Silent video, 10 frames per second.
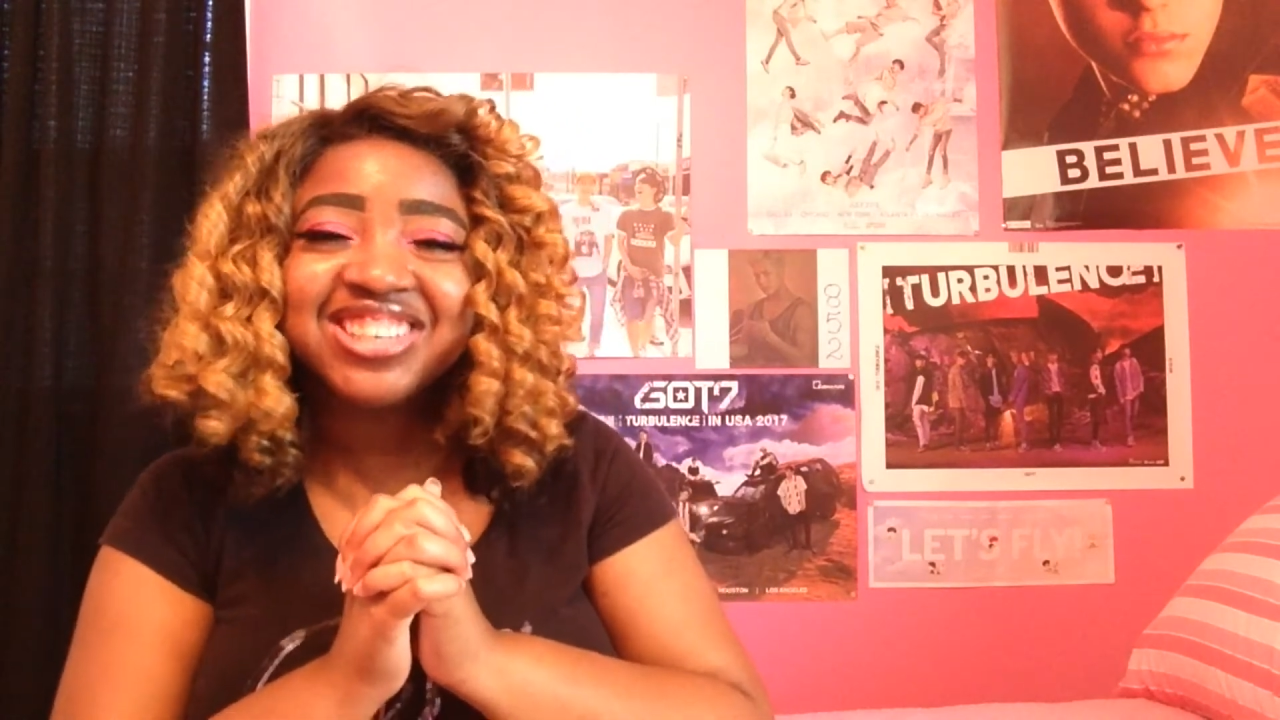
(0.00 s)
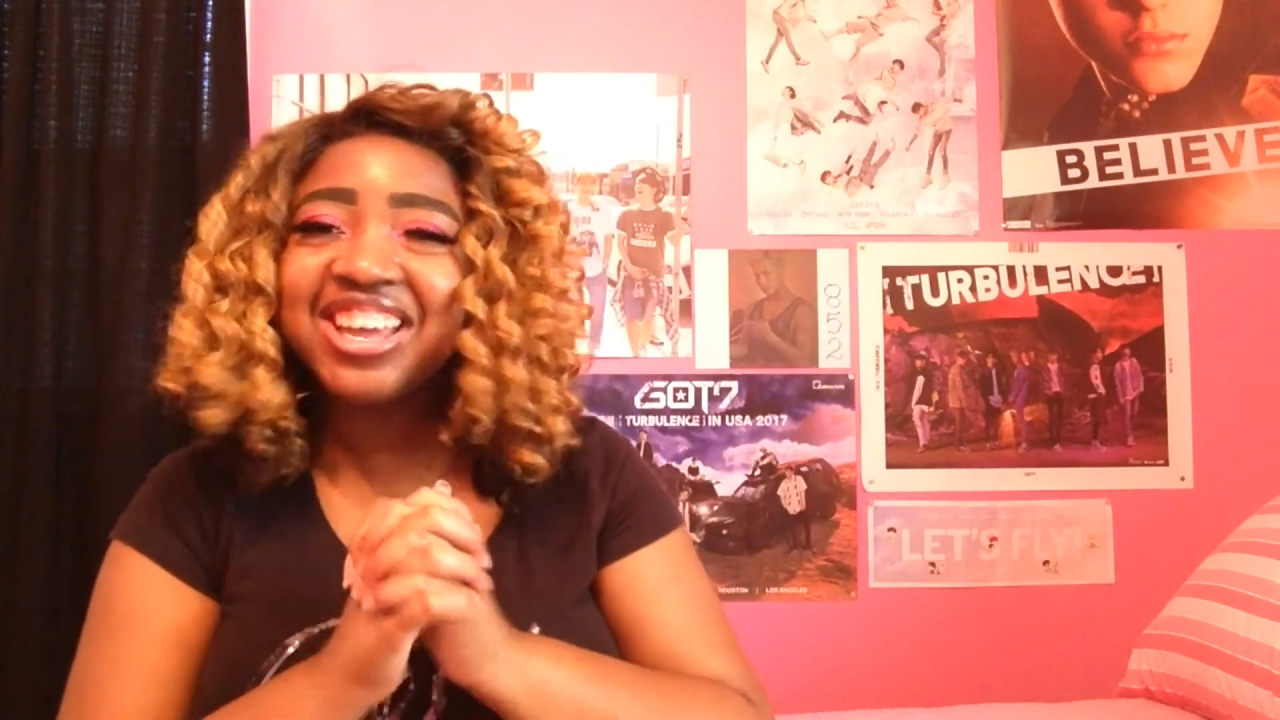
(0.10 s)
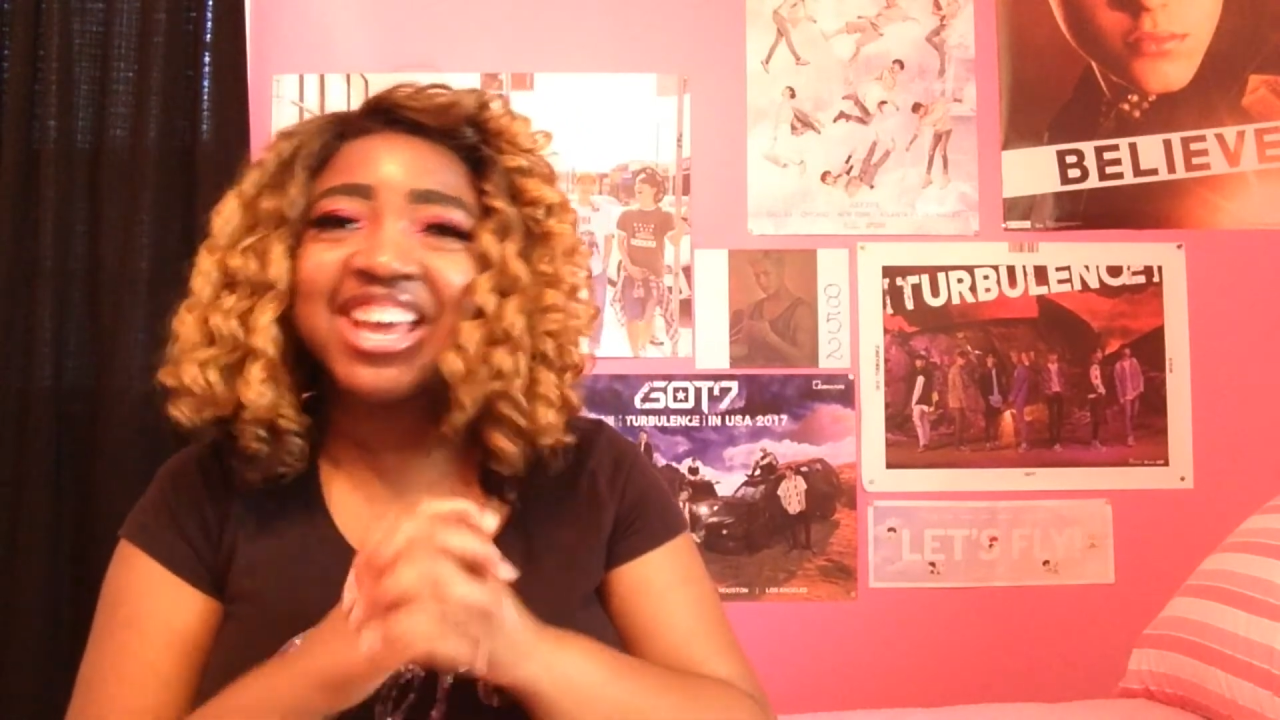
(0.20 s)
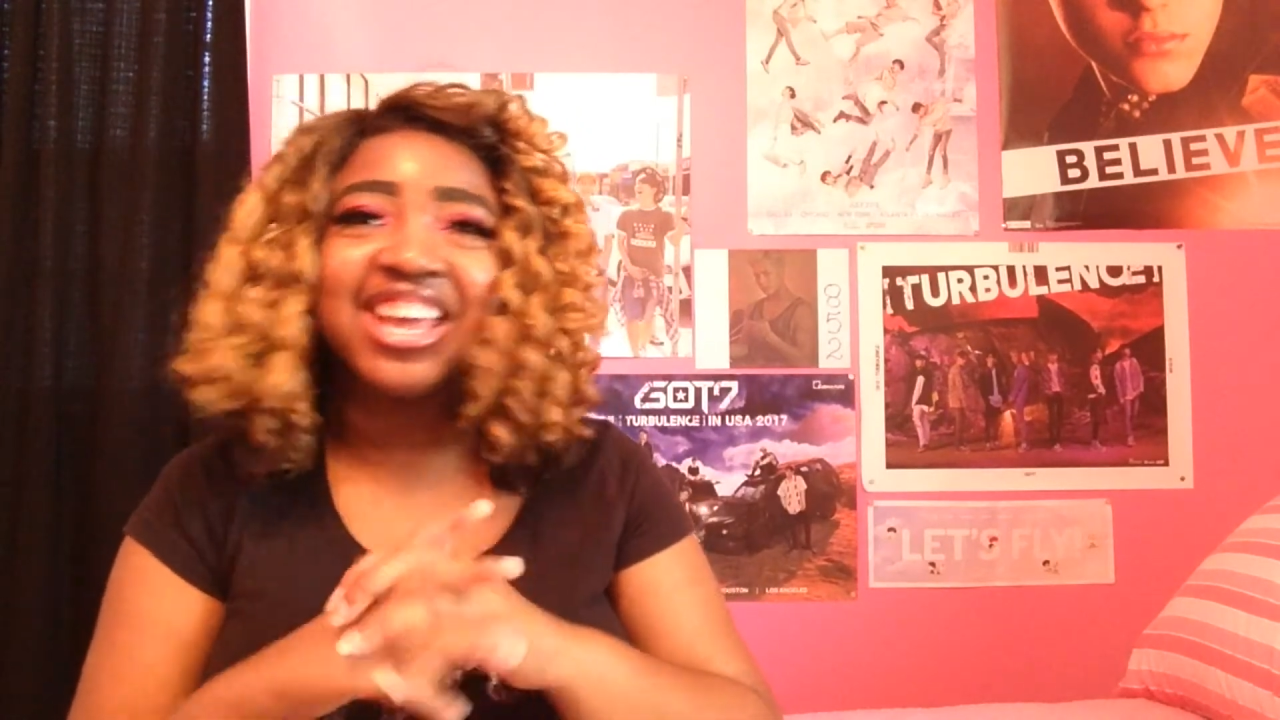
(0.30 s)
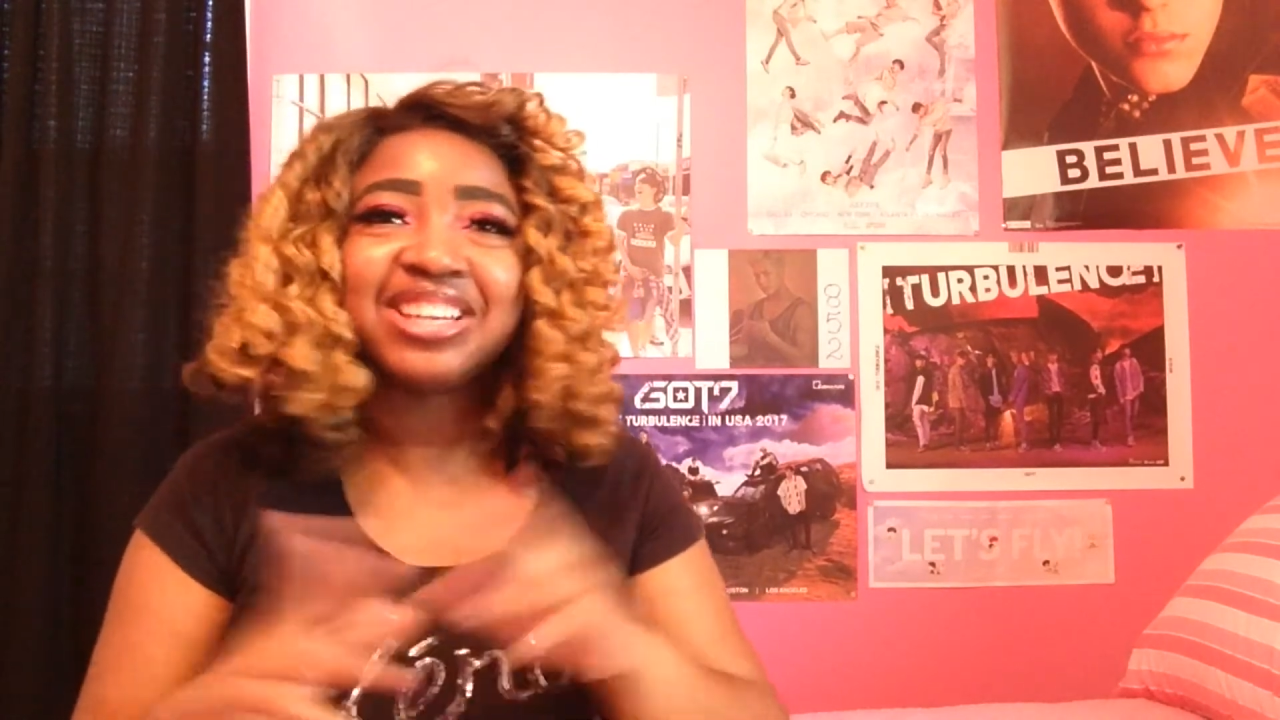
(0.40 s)

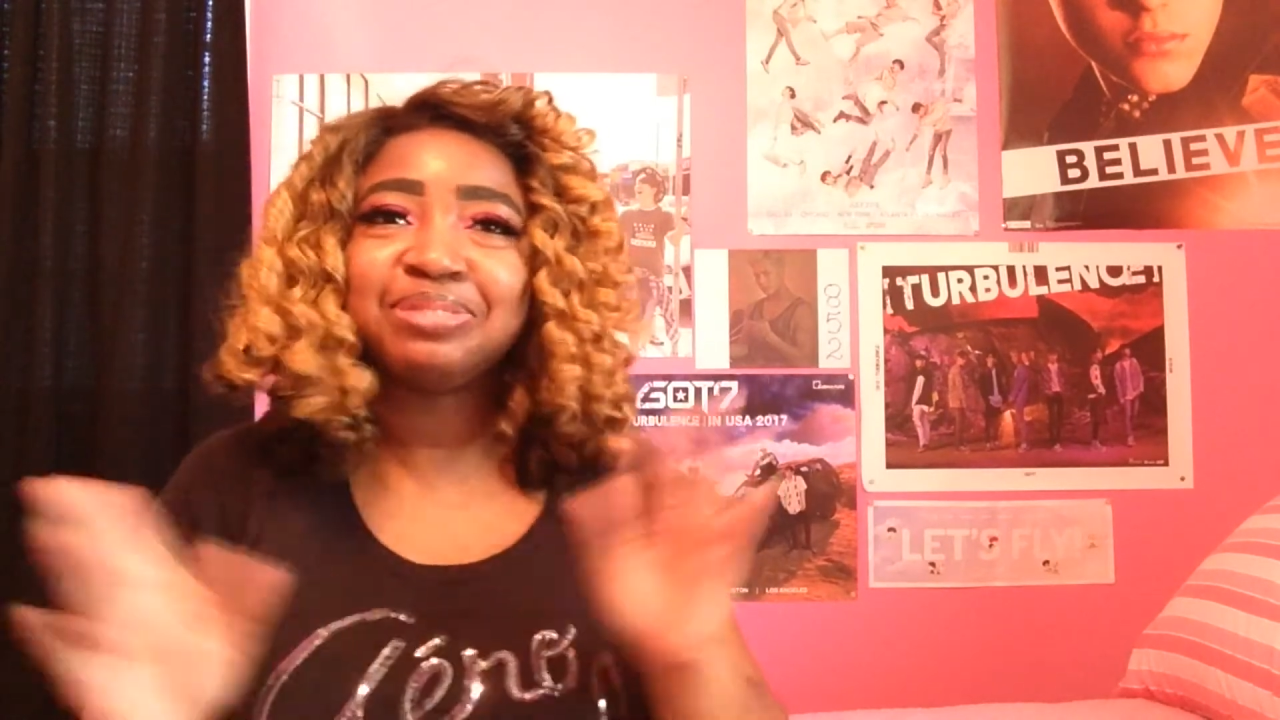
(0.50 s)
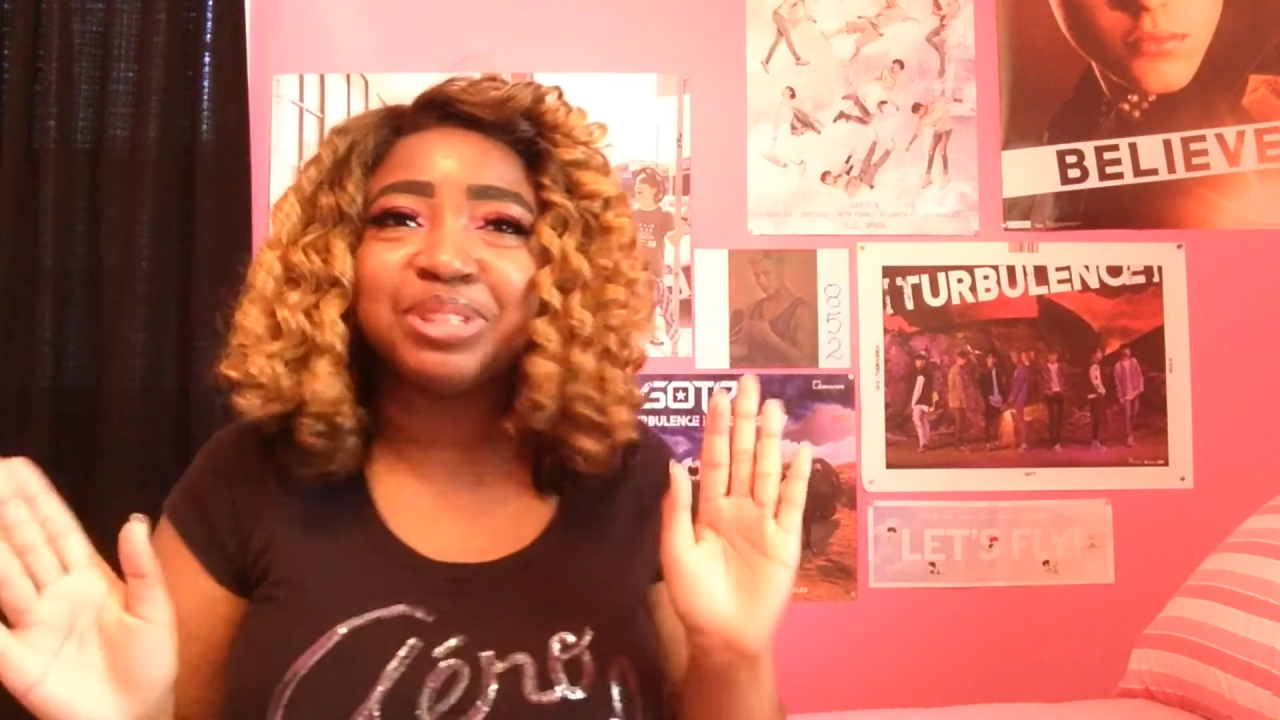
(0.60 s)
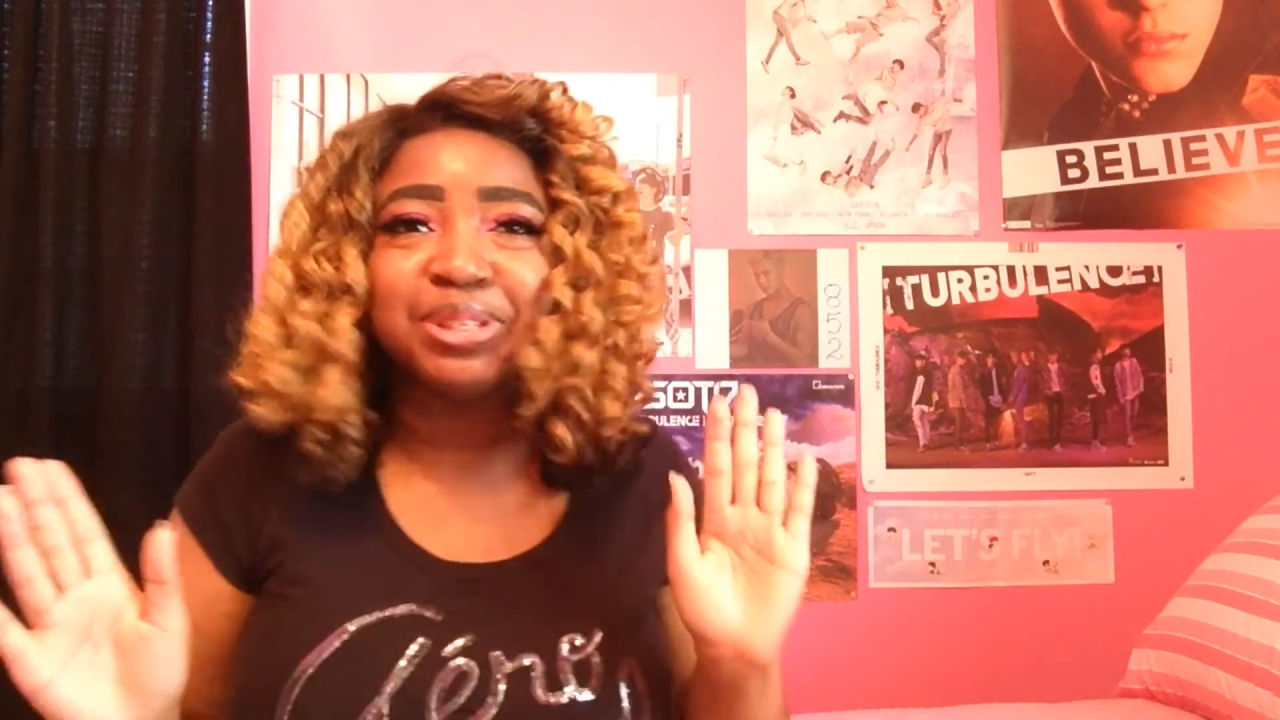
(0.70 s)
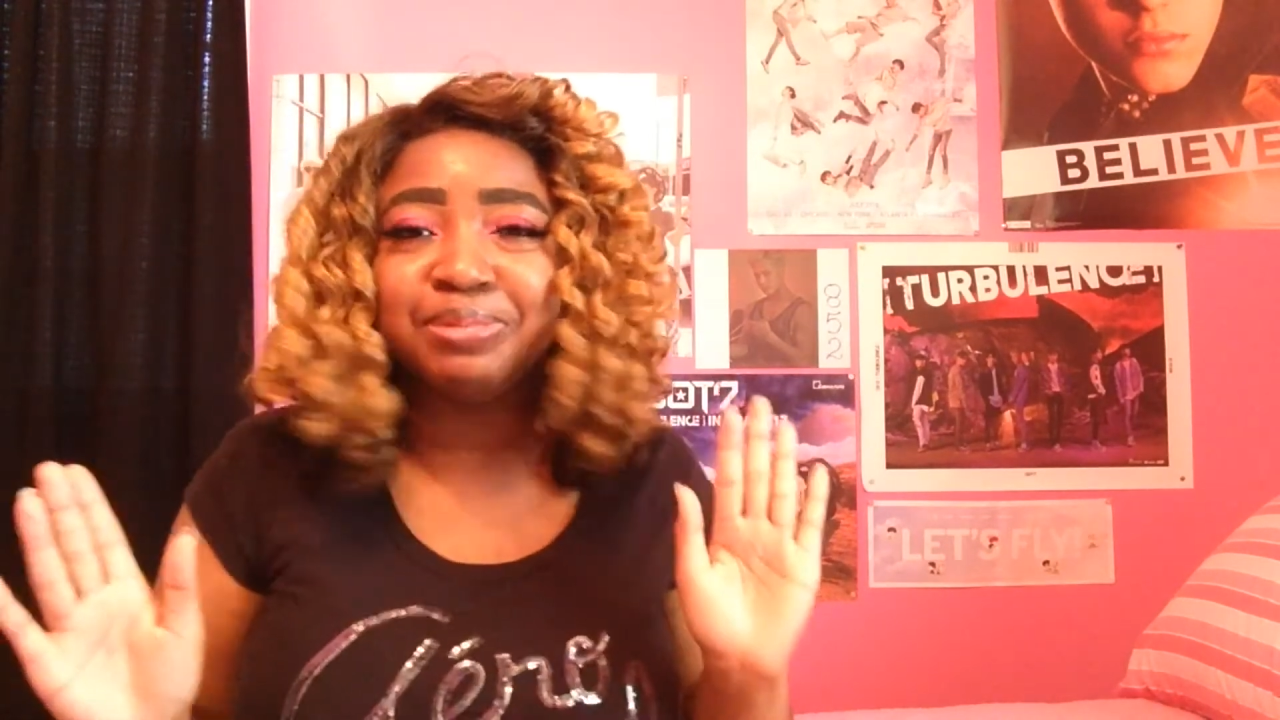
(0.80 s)
Okay, y'all, I'm just